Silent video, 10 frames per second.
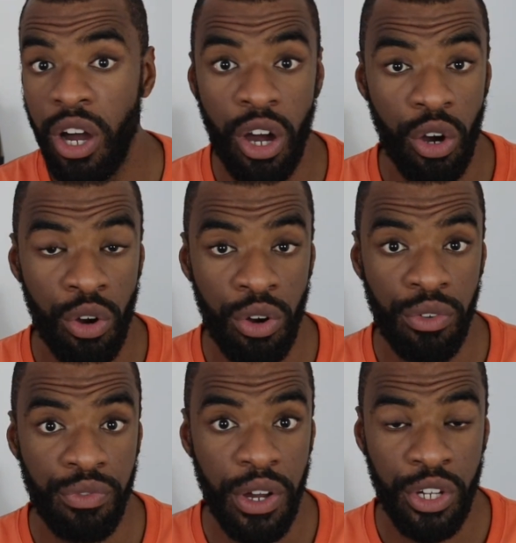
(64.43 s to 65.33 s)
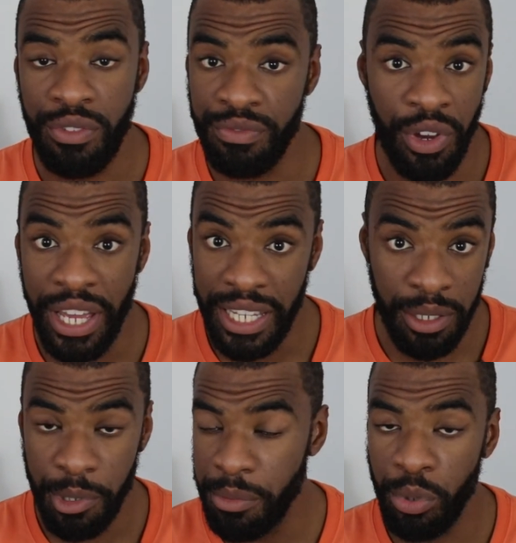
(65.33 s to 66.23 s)
the art of
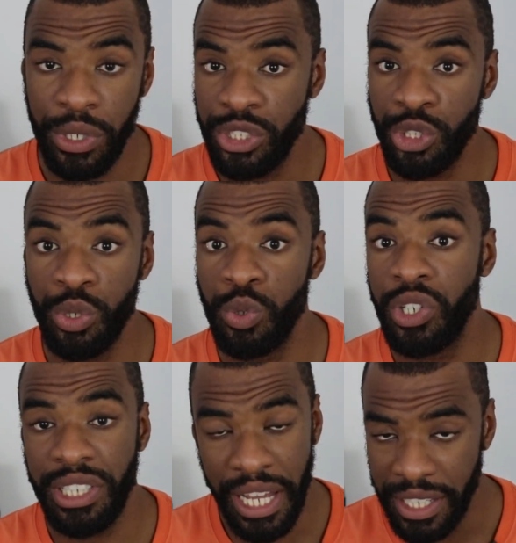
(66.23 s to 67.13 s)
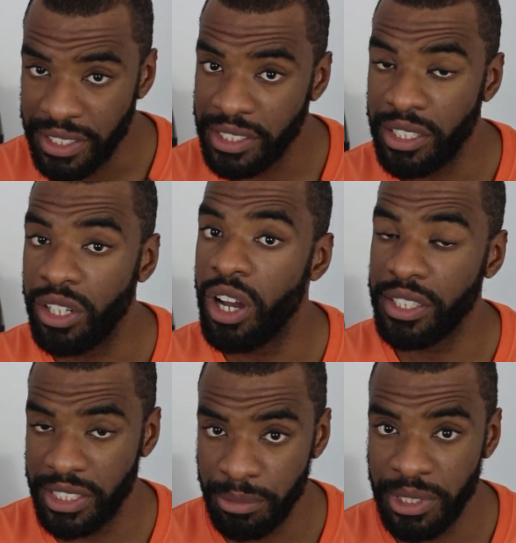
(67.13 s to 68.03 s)
converting people into clients and
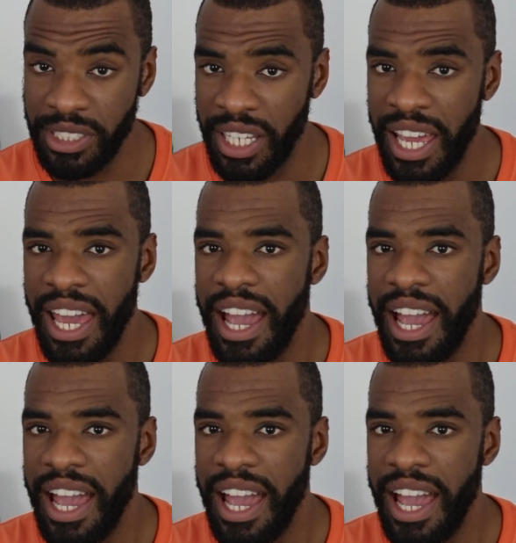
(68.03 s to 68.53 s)
customers